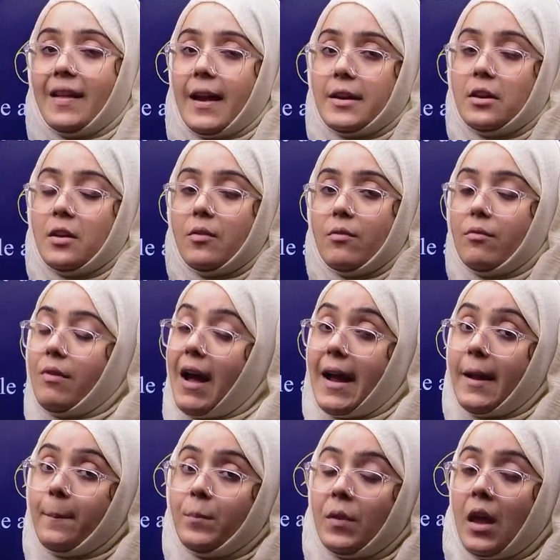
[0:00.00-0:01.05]
side.
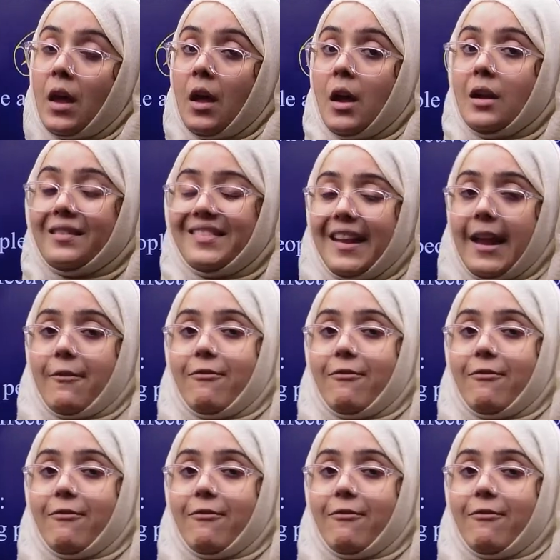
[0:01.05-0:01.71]
Why? See,